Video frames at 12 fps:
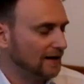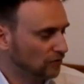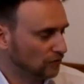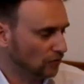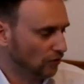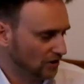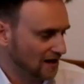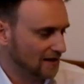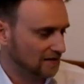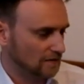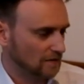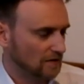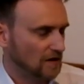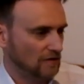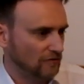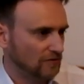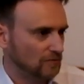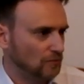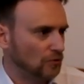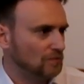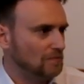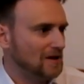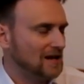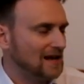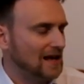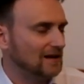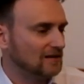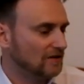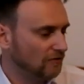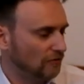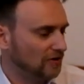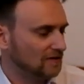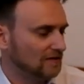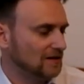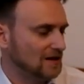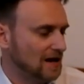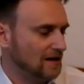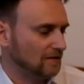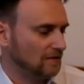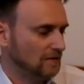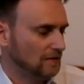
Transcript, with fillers: I don't know yet if it would make any difference in the end,